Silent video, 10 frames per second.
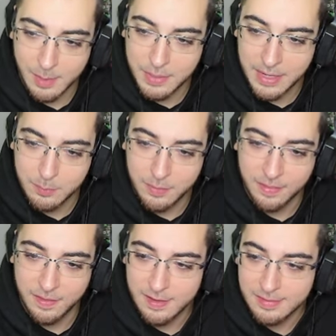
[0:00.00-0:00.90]
I'm gonna hit
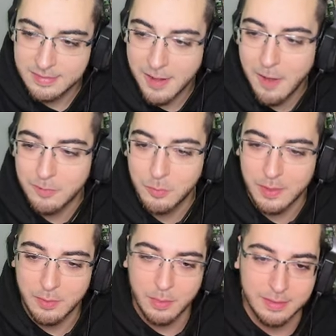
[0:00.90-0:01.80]
with the TAR
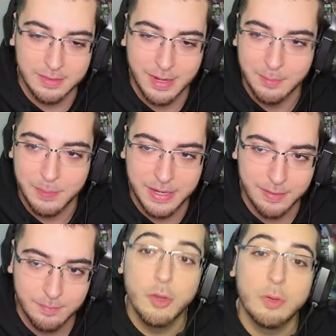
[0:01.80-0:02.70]
21 type beat.
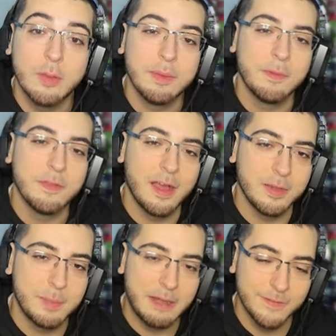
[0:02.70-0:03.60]
Dude, can we put the
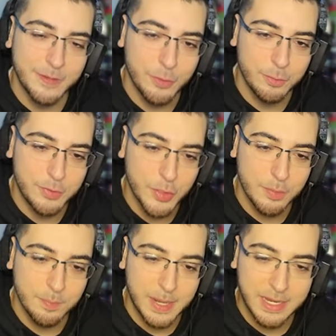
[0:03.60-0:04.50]
underbarrel in noob
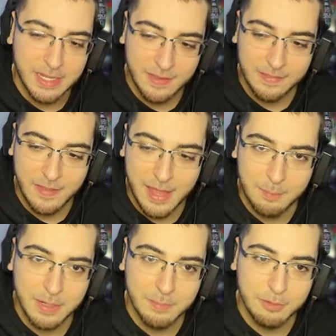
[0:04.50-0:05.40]
tube? Make it like the
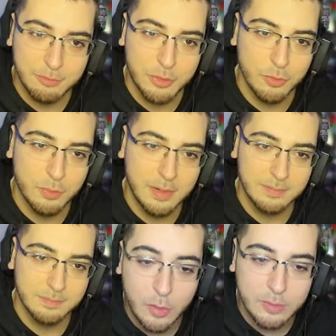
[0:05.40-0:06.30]
MW2
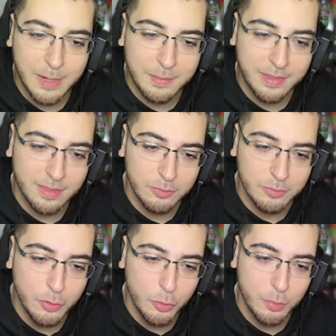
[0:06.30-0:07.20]
one? Don't tell me there's no
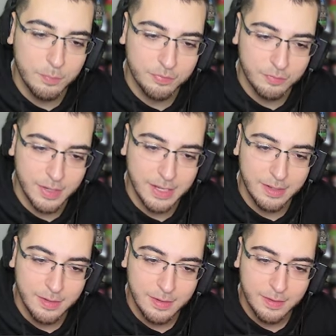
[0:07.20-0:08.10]
tube for it.
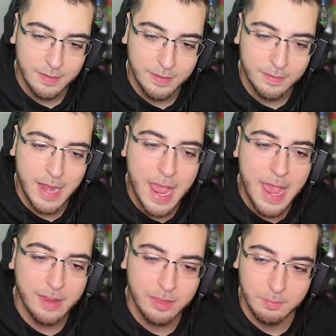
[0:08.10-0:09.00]
There
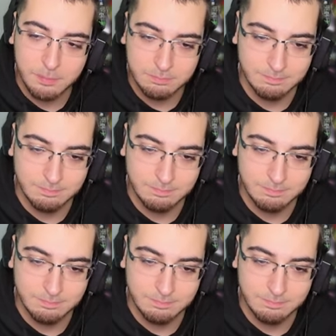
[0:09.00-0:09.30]
has to...